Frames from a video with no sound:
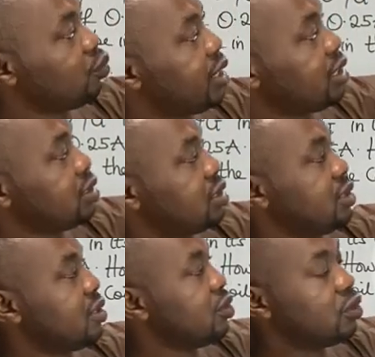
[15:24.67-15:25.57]
when
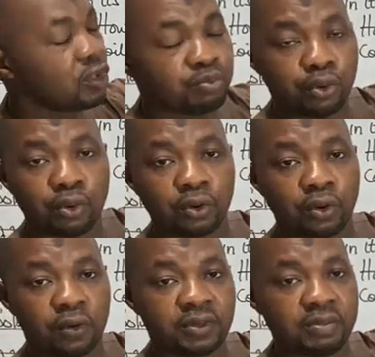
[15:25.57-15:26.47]
the north pole
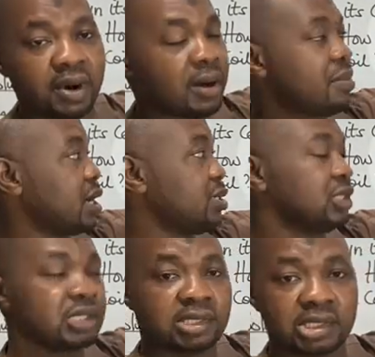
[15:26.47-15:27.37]
of the bar
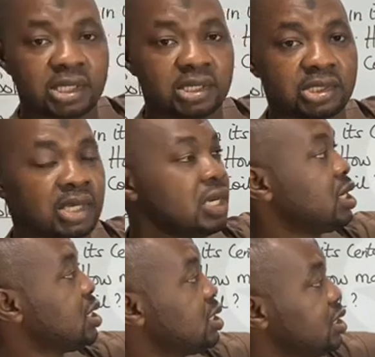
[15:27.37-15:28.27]
magnet, in this case,
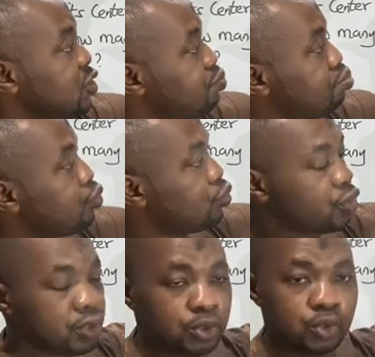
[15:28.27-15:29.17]
is
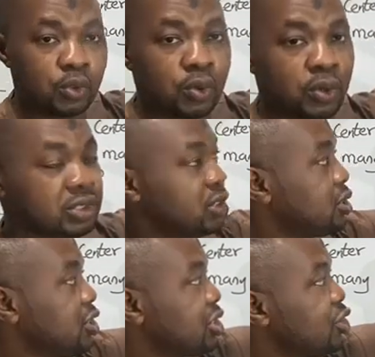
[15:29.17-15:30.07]
pushed towards the
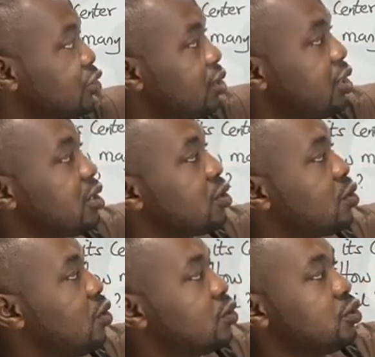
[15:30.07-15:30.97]
stationary
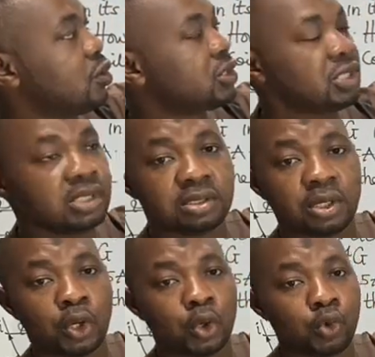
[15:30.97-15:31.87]
conducting
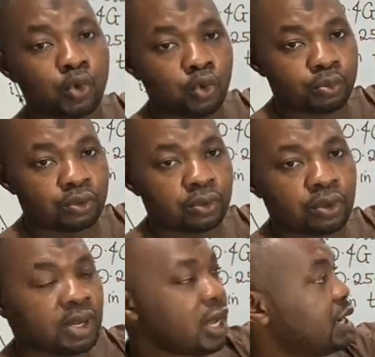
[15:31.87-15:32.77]
loop.
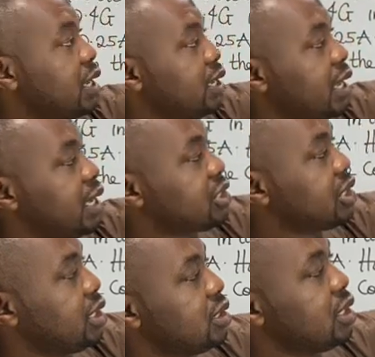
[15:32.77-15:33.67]
And like I
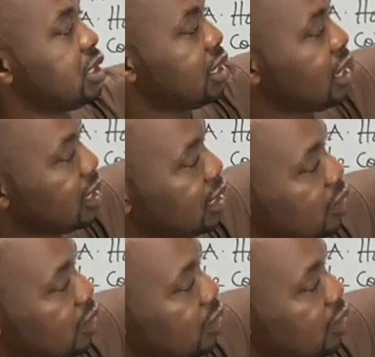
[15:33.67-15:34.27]
said, a